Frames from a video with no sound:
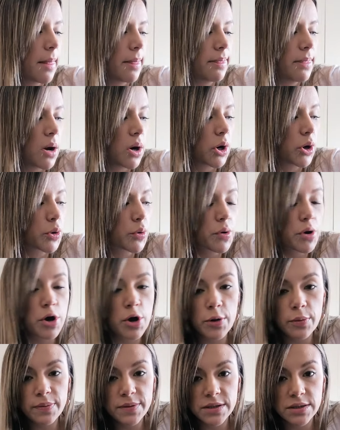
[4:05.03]
the
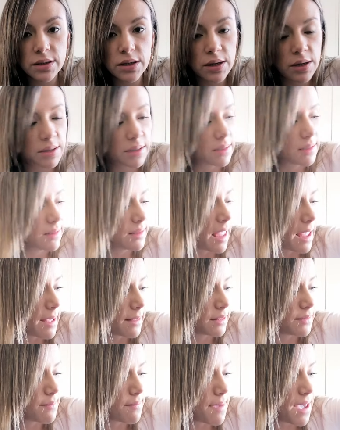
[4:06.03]
groups
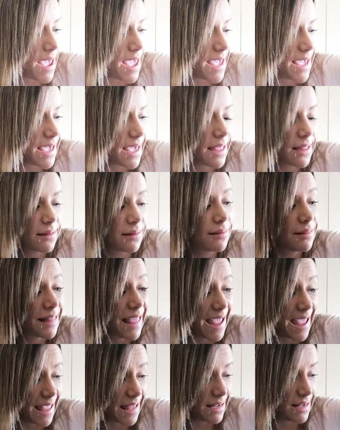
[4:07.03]
that make
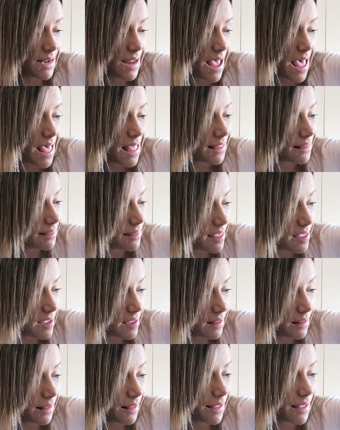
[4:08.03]
10,
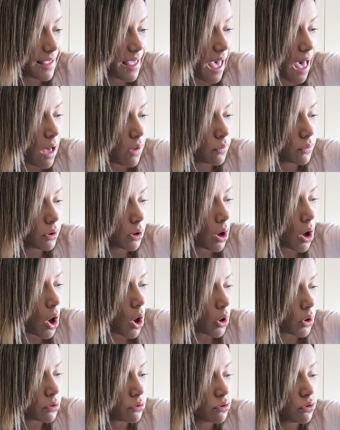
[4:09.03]
then count
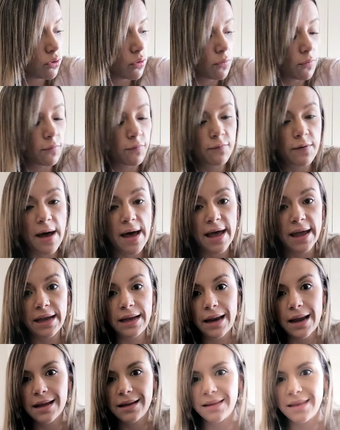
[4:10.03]
on to
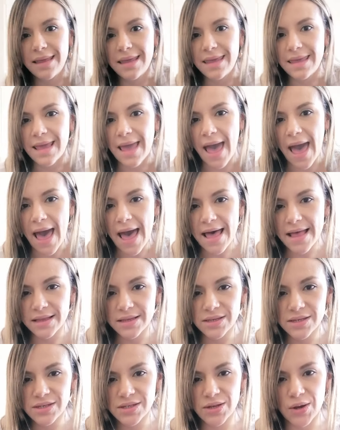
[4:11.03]
find the
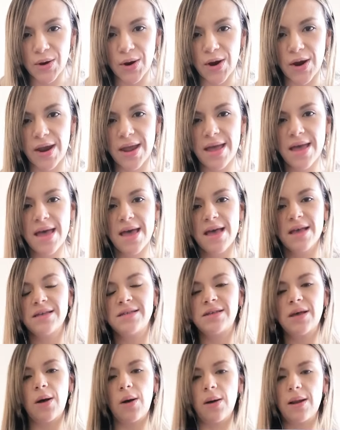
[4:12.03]
answer.
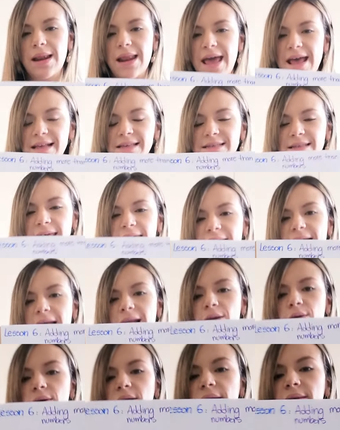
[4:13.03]
So let's take a
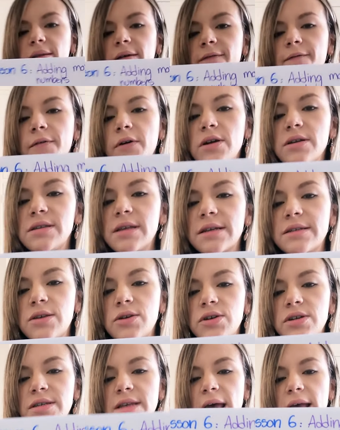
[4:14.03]
look at the first
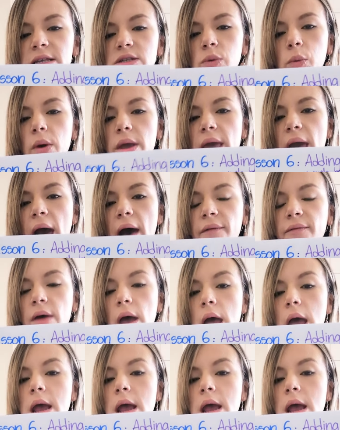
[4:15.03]
exercise. We have